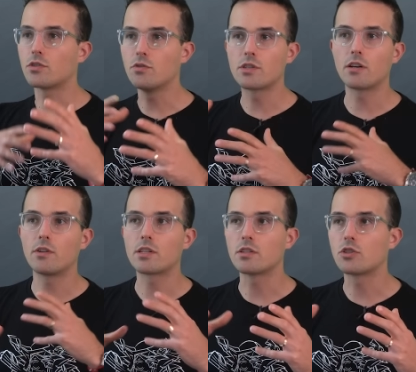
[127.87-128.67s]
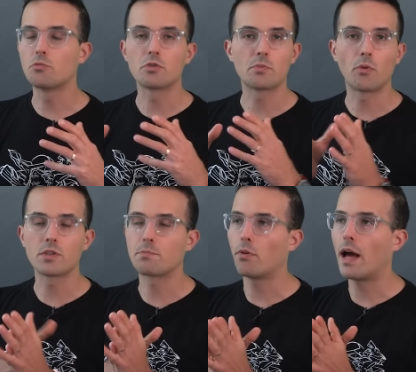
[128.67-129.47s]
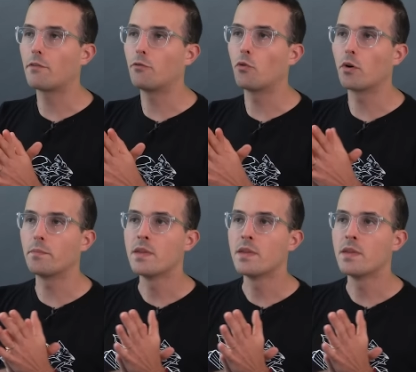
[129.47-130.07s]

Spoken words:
new generation super sports platform.